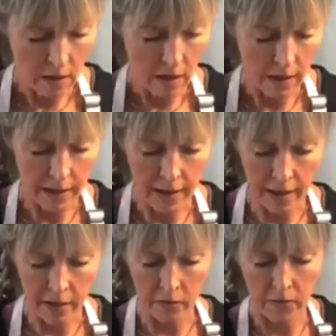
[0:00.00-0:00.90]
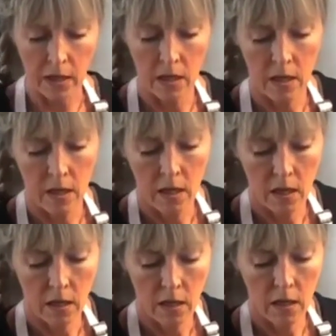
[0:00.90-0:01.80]
I have
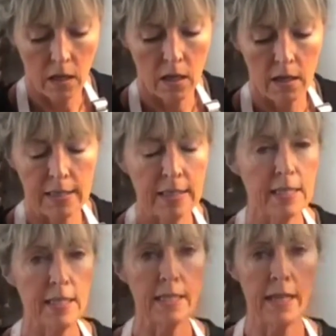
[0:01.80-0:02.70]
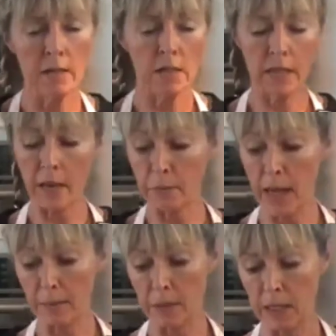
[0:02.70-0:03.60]
16 ounces of
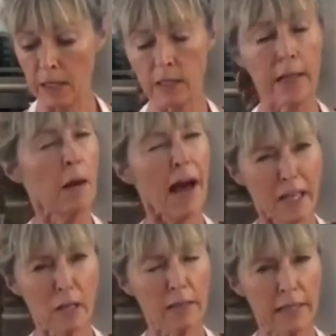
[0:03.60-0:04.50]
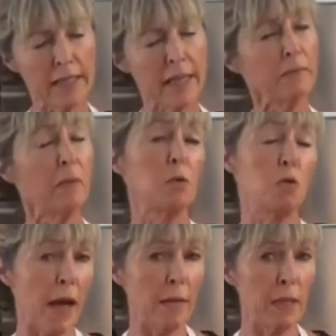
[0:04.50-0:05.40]
black beans. Now I cook these up from
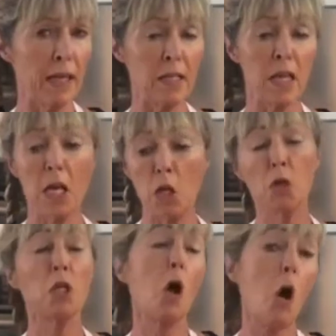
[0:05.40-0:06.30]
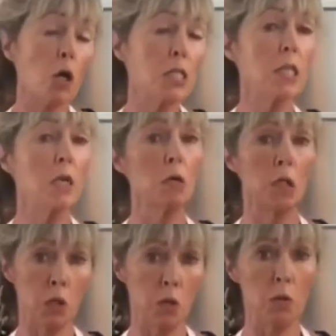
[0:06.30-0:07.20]
dried beans. You can also
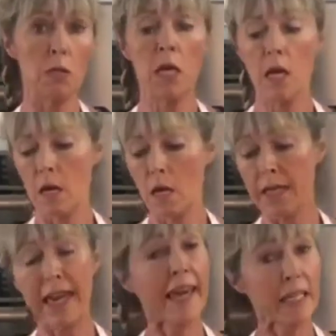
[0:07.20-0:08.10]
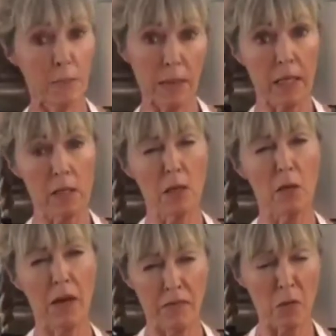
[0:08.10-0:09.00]
use canned beans
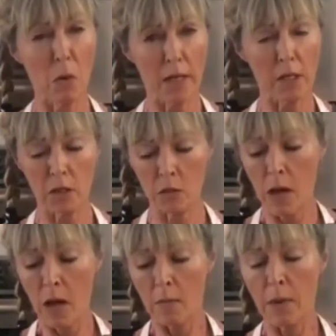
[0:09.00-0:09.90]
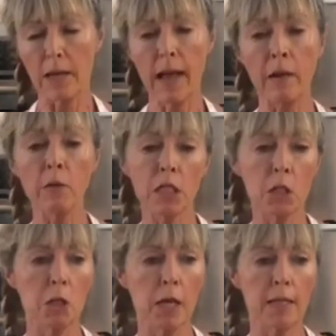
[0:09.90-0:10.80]
if you want to, but I would
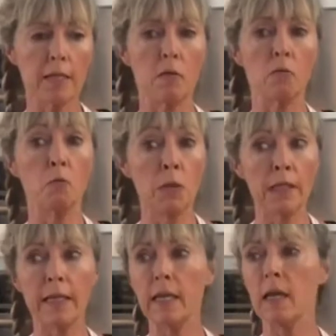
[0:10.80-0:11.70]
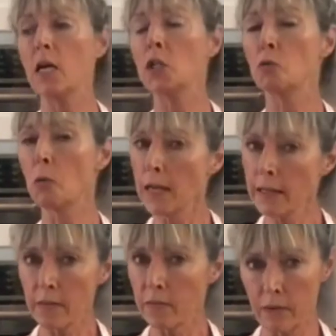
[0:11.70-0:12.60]
suggest really
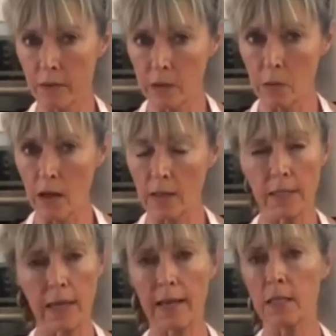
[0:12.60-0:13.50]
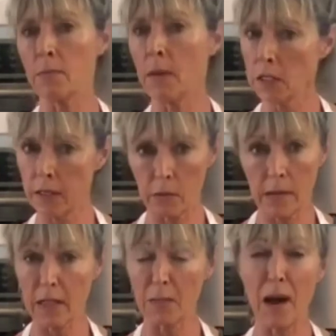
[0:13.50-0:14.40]
draining them very well to get as much liquid
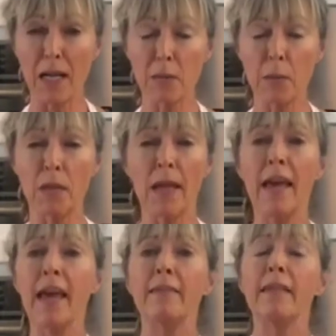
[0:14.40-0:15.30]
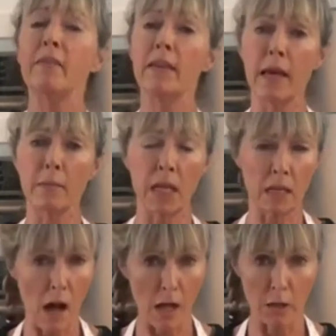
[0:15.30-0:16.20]
out as possible and leaving them in a
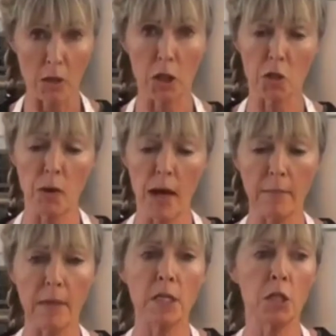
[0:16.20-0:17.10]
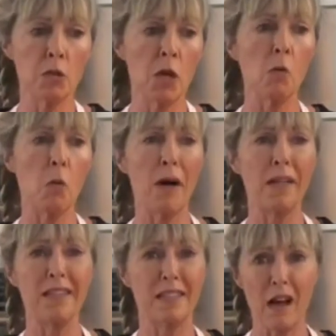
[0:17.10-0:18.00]
colander to dry, because you don't
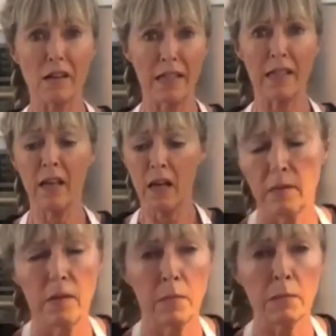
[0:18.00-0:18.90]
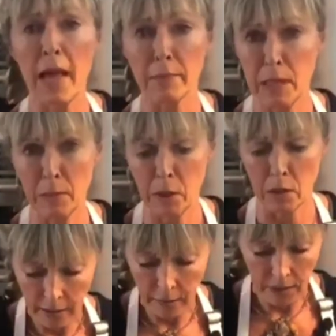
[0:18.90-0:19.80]
want soggy black bean
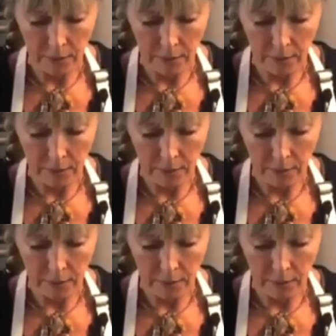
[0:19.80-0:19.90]
burgers.